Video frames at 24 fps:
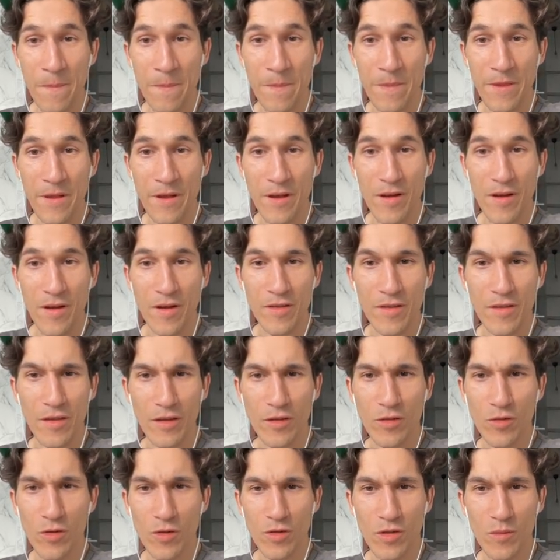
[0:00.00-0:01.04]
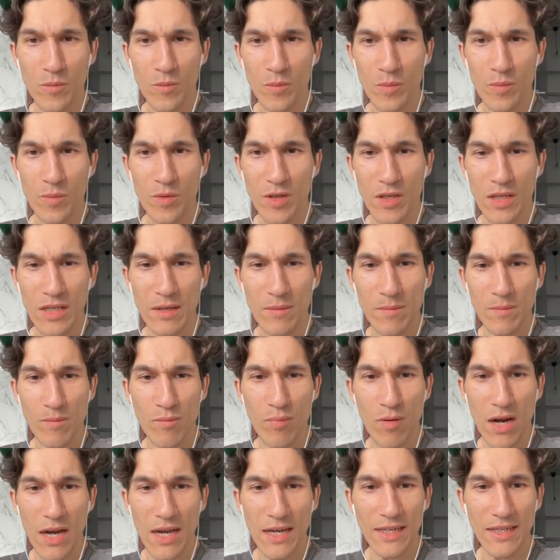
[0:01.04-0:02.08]
I thought you're gonna be
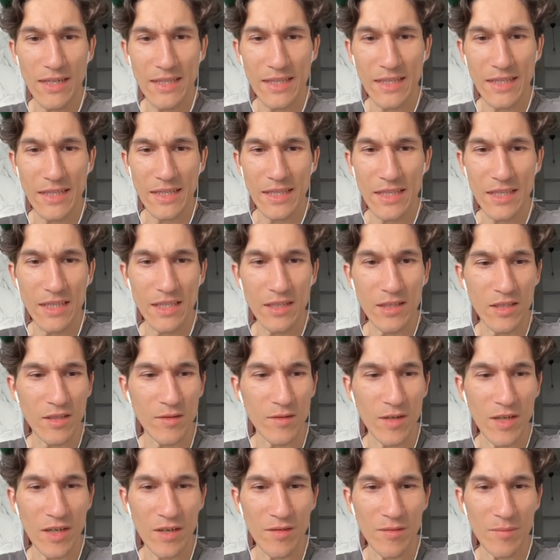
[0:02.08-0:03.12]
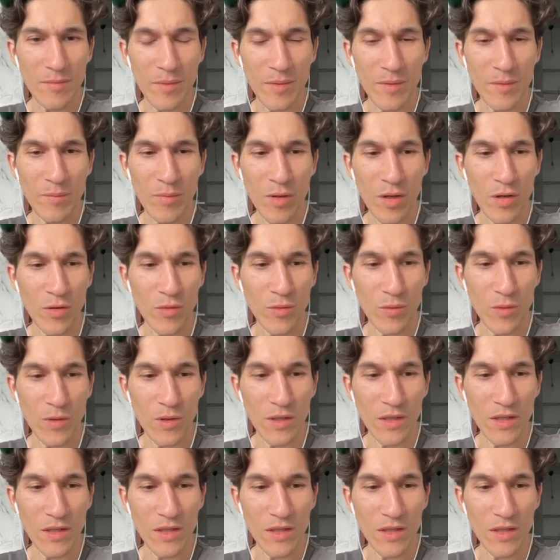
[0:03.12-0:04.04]
buying CC's blue.